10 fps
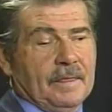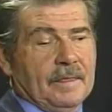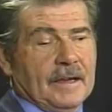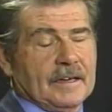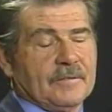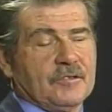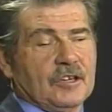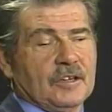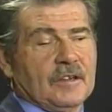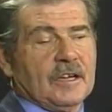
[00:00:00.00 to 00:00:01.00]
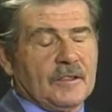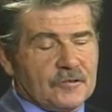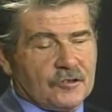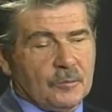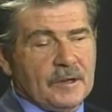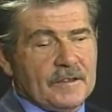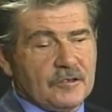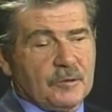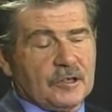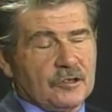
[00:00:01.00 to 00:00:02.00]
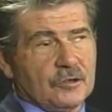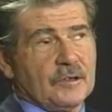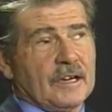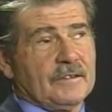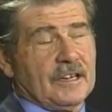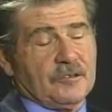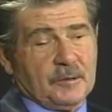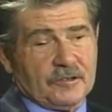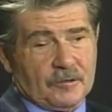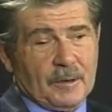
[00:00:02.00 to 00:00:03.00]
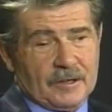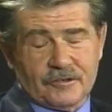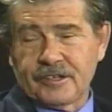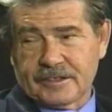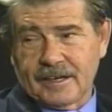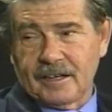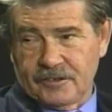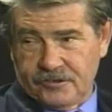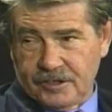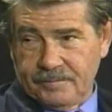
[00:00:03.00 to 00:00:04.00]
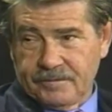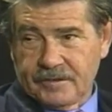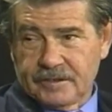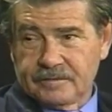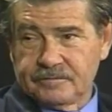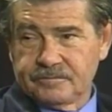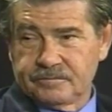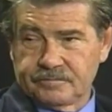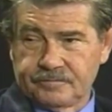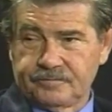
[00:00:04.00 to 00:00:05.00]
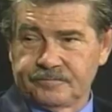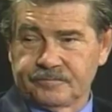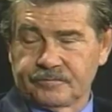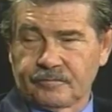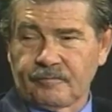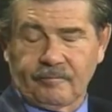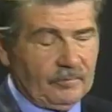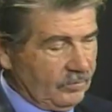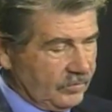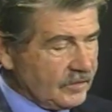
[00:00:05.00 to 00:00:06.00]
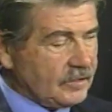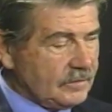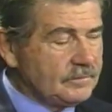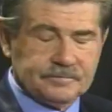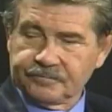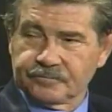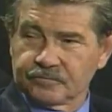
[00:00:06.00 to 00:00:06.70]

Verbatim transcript: that if, you, if, there's so many things we can do nowadays because of modern technology. Let me let me mm -hmm. ask. Well, first, uh, by the way, the last time I was